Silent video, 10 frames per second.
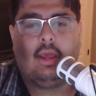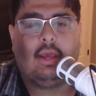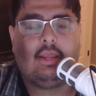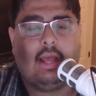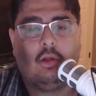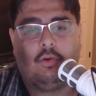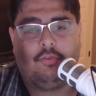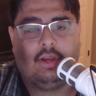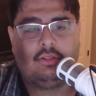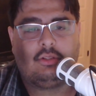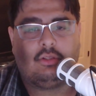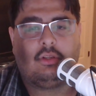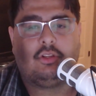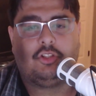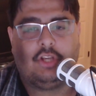Yellow events
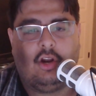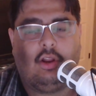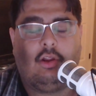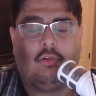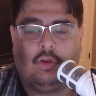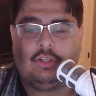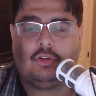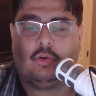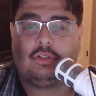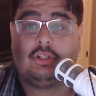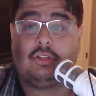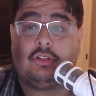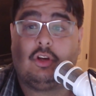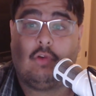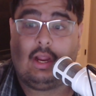generate resources
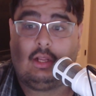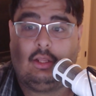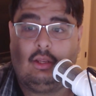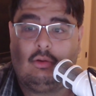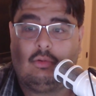directly